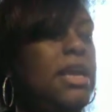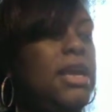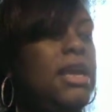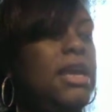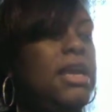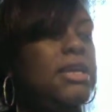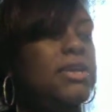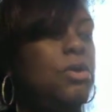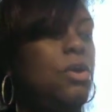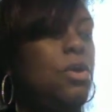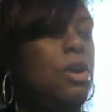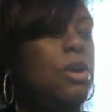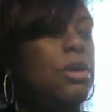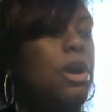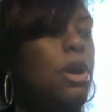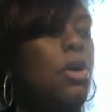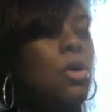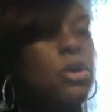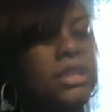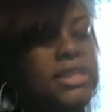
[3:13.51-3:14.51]
is called
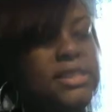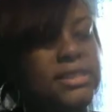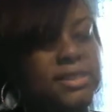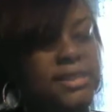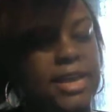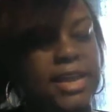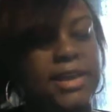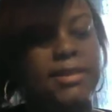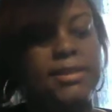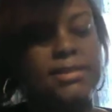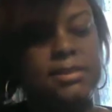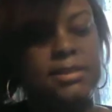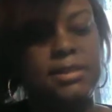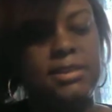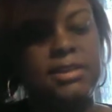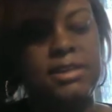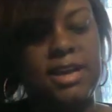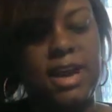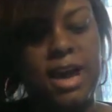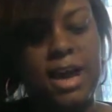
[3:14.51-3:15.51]
Holy
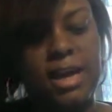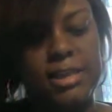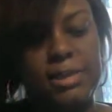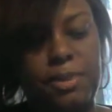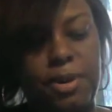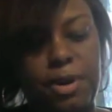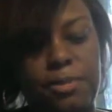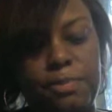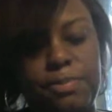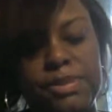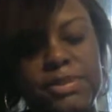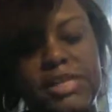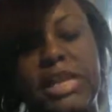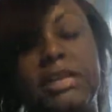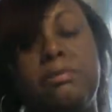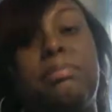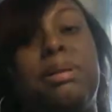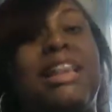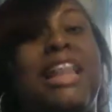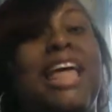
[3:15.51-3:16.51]
Sex, God's Purpose
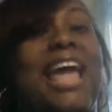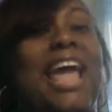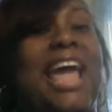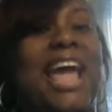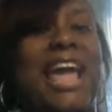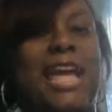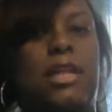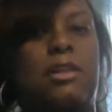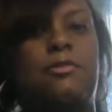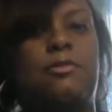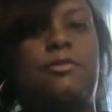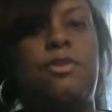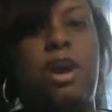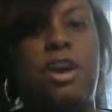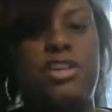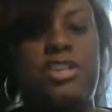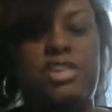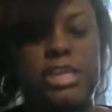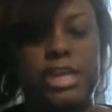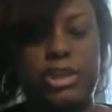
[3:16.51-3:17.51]
and Plan for
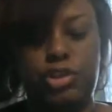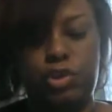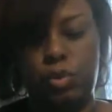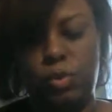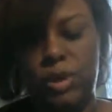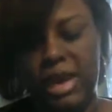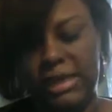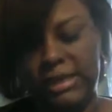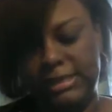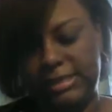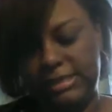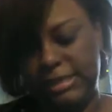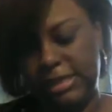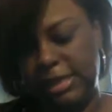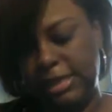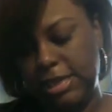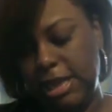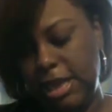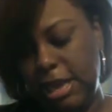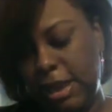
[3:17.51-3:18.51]
Our
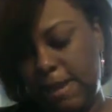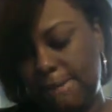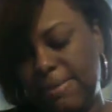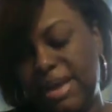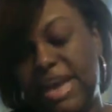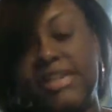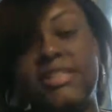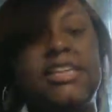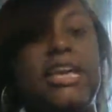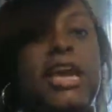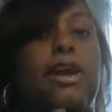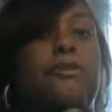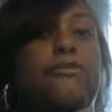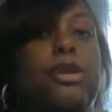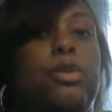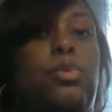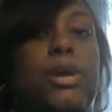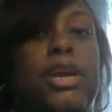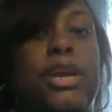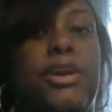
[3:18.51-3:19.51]
Sexuality by
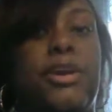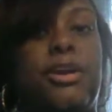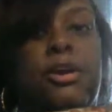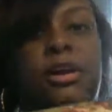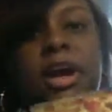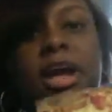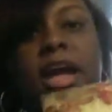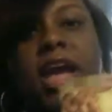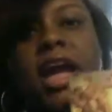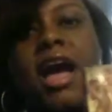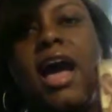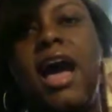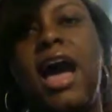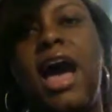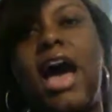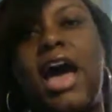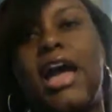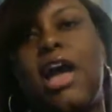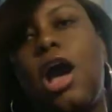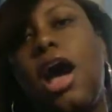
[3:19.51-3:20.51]
Terry Weir.
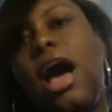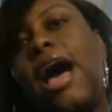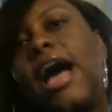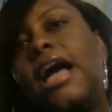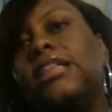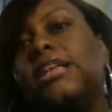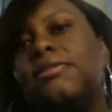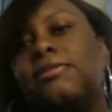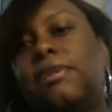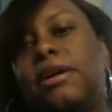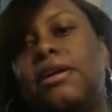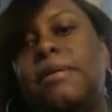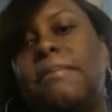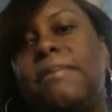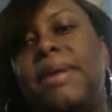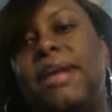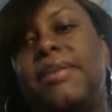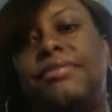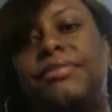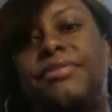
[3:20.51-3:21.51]
I highly
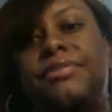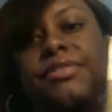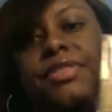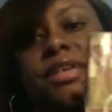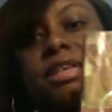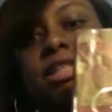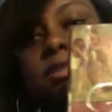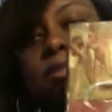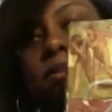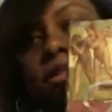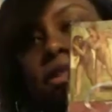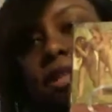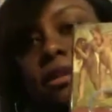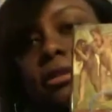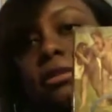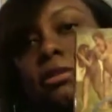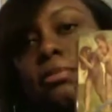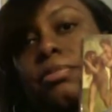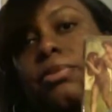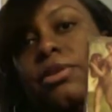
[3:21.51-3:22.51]
recommend this
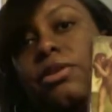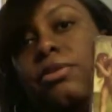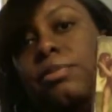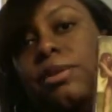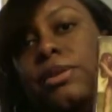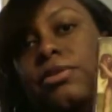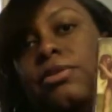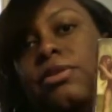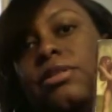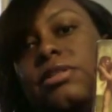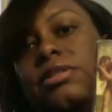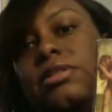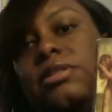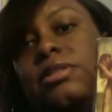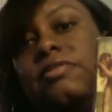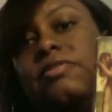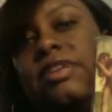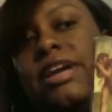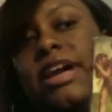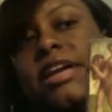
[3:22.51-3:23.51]
particular book because of
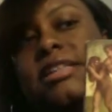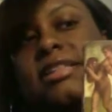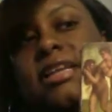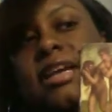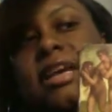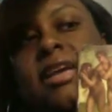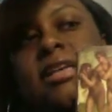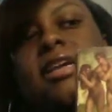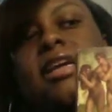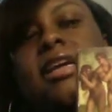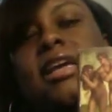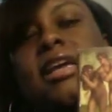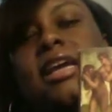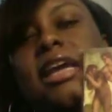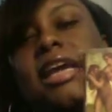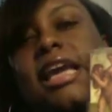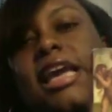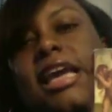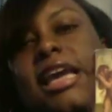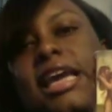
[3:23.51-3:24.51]
the fact that
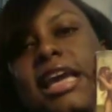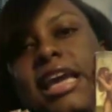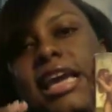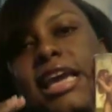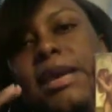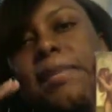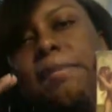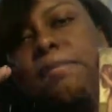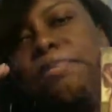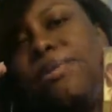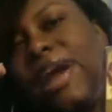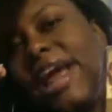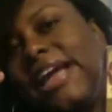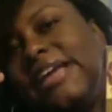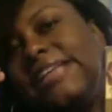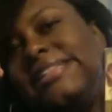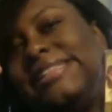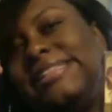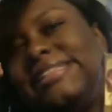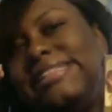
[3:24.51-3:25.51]
he
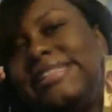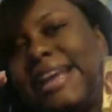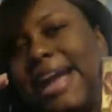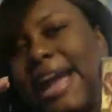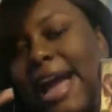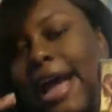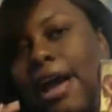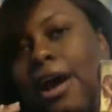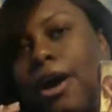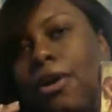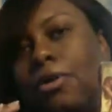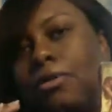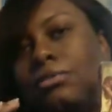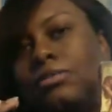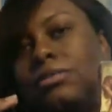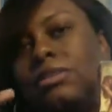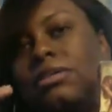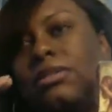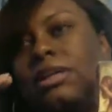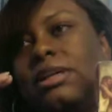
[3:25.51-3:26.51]
breaks
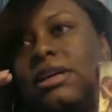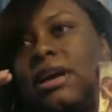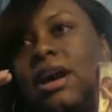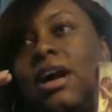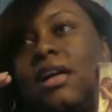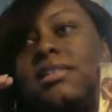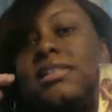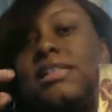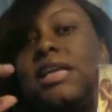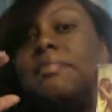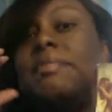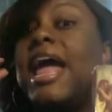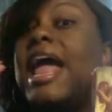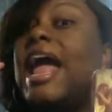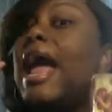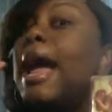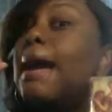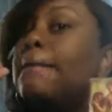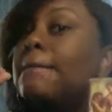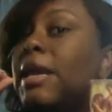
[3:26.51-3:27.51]
down the concept,
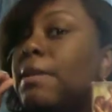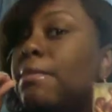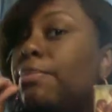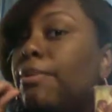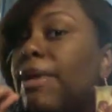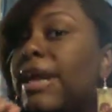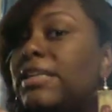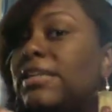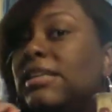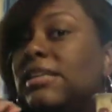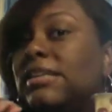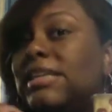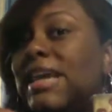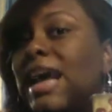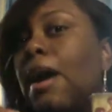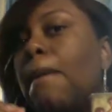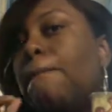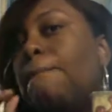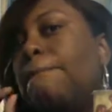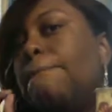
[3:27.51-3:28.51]
and he breaks it
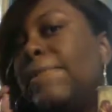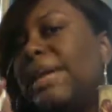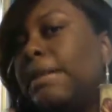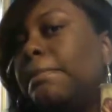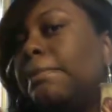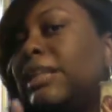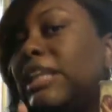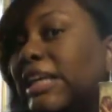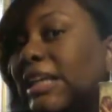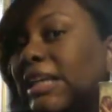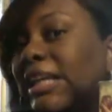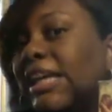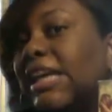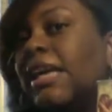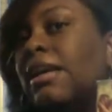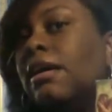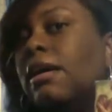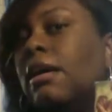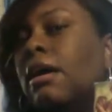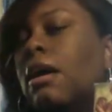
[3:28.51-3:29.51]
down biblically